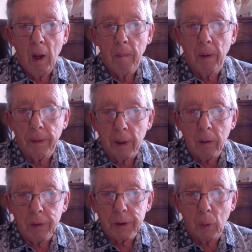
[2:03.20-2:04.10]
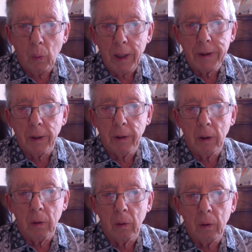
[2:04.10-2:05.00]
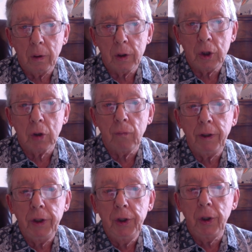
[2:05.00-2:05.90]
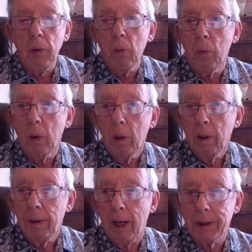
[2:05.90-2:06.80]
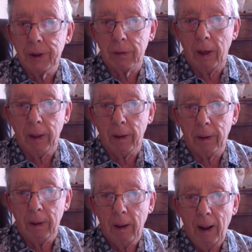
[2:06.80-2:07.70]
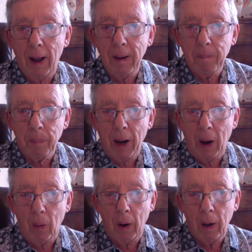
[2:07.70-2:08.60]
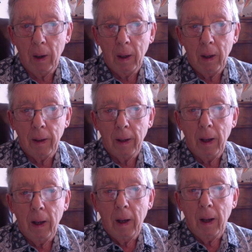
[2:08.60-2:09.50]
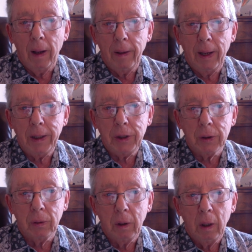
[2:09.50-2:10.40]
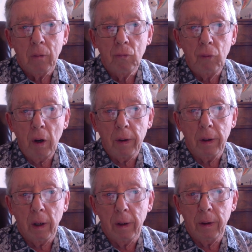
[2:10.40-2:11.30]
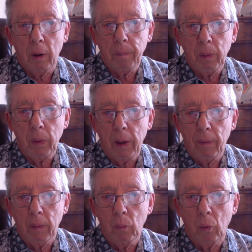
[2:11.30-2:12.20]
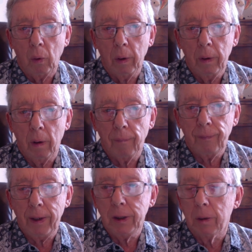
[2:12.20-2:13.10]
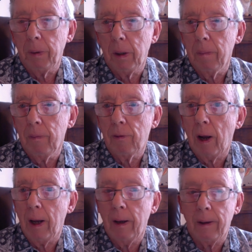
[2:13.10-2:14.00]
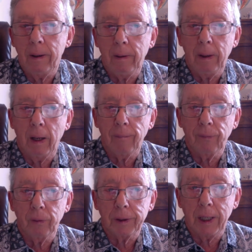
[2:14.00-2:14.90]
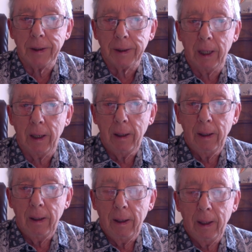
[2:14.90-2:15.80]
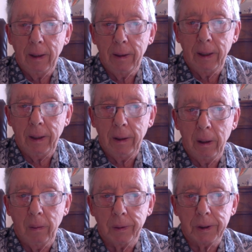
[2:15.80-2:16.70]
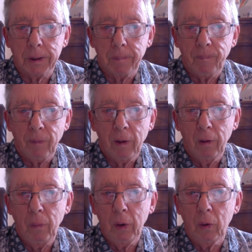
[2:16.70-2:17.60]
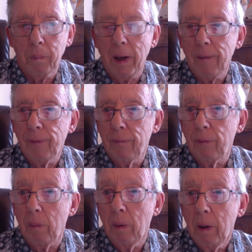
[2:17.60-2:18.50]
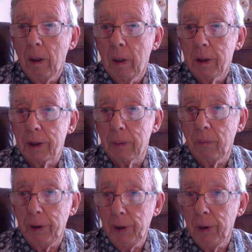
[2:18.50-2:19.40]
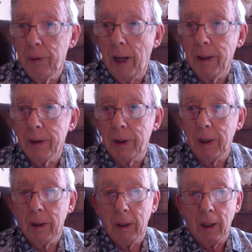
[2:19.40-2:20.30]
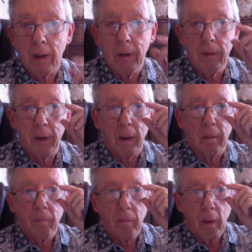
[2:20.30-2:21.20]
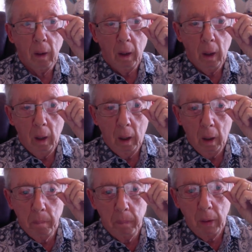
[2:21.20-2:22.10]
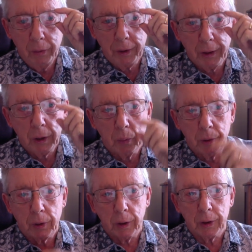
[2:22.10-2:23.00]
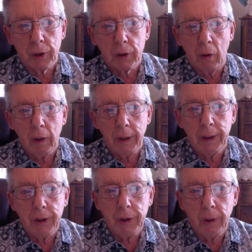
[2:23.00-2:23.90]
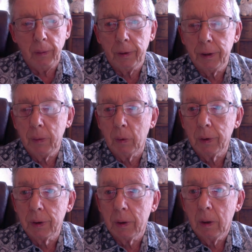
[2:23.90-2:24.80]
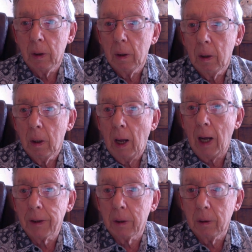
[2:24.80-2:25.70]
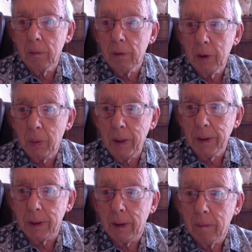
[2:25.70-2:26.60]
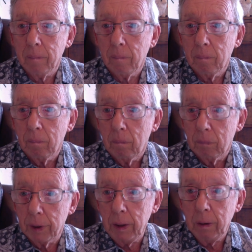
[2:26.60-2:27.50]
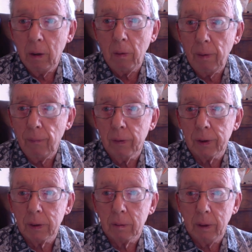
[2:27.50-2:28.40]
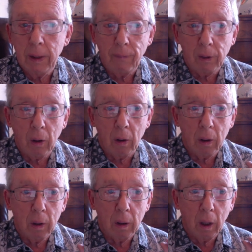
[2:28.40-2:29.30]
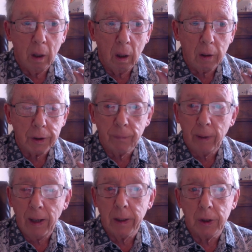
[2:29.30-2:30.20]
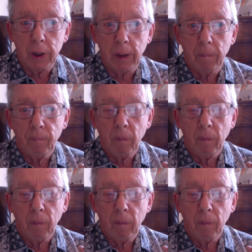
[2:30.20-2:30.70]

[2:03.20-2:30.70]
But those that wait on the Lord shall renew their strength and power, and they shall run and not be weary, and walk and not faint or become tired. You can get a full text there in the notes. Couldn't we all benefit from some renewed energy? Hallelujah. Moses was as strong in his youth as he was at 120. See, no difference. He never got a loss of energy.